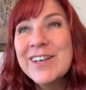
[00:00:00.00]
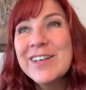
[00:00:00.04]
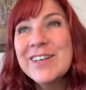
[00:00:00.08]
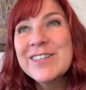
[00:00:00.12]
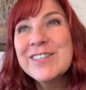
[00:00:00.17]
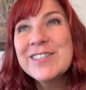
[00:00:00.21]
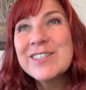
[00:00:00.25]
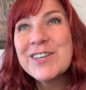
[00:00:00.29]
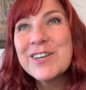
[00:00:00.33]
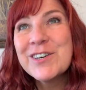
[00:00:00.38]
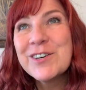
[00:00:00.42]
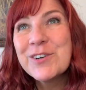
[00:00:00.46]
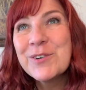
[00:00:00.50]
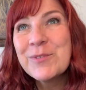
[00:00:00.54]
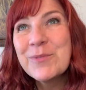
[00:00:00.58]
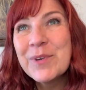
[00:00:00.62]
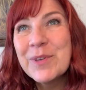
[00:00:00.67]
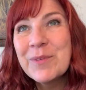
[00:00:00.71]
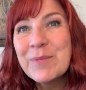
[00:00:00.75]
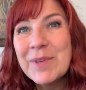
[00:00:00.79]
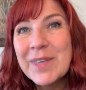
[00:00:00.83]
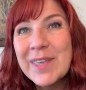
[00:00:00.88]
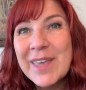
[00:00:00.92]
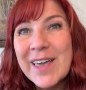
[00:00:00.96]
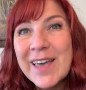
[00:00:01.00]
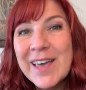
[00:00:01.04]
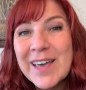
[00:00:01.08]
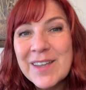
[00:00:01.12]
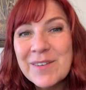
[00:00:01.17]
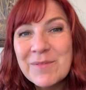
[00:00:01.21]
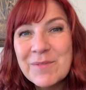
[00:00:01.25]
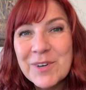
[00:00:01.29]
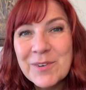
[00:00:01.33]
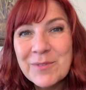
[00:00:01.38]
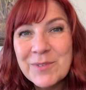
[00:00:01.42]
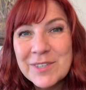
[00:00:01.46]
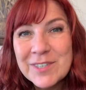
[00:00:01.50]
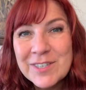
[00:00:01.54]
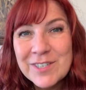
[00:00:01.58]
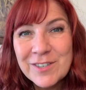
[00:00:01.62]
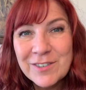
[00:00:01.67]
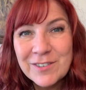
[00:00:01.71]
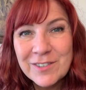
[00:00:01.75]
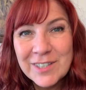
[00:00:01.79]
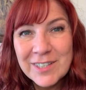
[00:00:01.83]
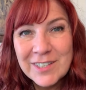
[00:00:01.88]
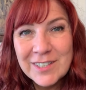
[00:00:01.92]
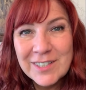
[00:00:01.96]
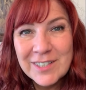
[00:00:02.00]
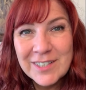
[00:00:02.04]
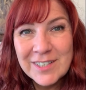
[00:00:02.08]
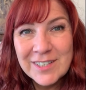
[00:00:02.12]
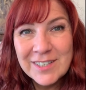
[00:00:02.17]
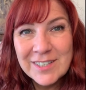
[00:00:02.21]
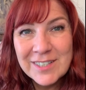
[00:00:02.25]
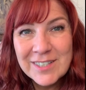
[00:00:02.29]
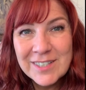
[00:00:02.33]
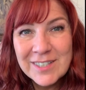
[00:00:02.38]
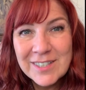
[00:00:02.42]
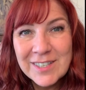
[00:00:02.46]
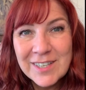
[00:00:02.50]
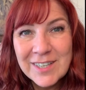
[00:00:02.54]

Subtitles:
So we began, but we certainly didn't